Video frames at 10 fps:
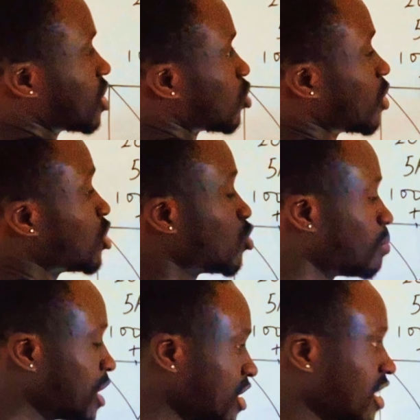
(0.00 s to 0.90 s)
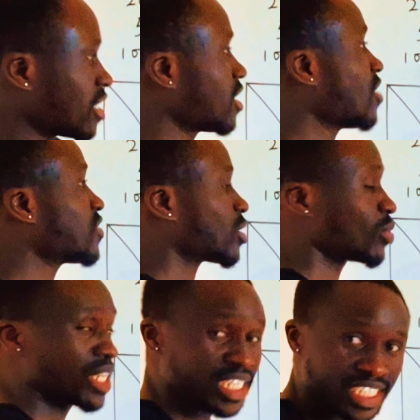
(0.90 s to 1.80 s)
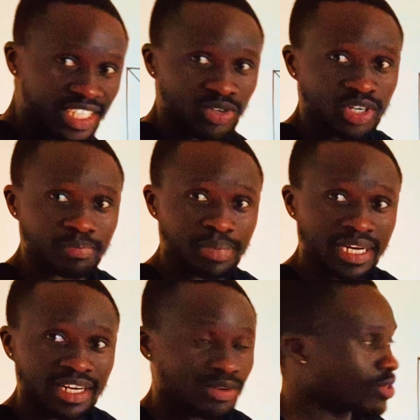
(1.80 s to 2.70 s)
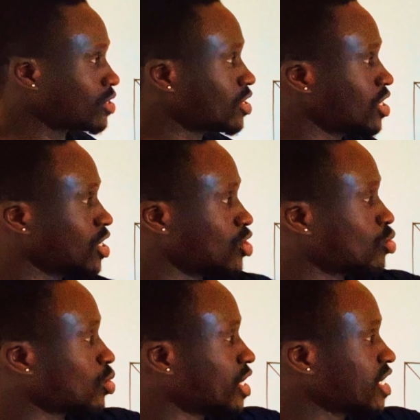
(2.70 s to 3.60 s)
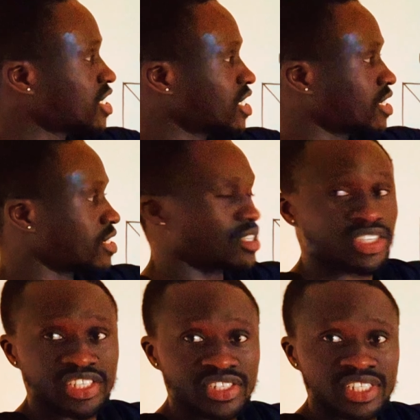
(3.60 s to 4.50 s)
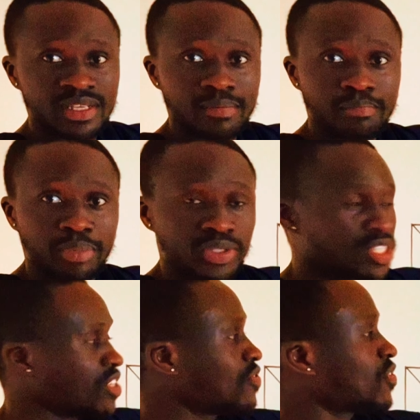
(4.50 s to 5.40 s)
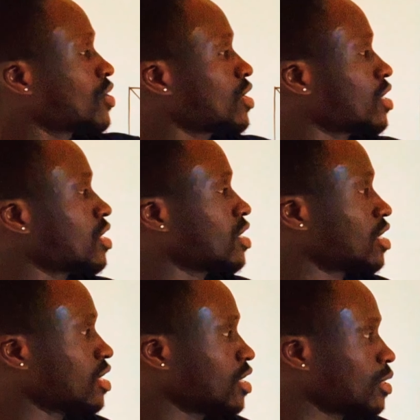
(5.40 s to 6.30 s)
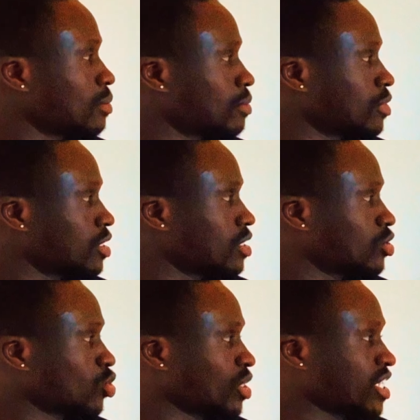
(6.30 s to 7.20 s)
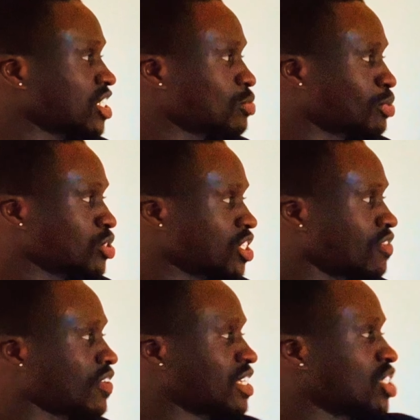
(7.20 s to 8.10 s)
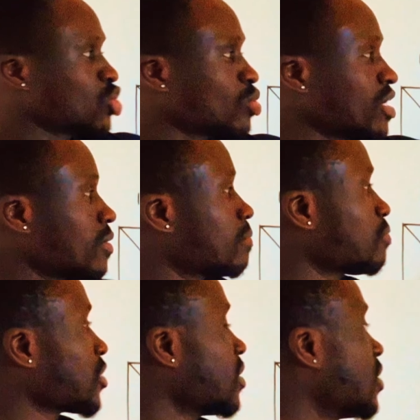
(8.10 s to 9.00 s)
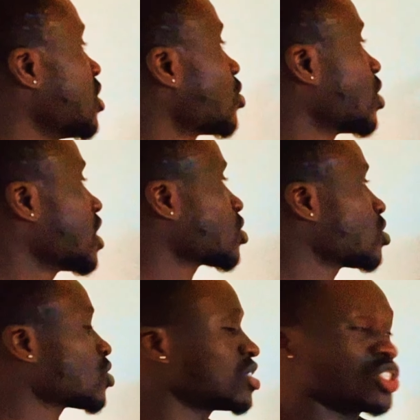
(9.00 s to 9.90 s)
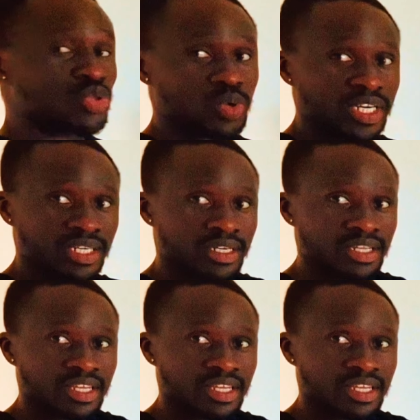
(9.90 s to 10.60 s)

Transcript: When you measure after connecting on parallel, you connect this positive, you connect this positive and this one, then you connect also this one,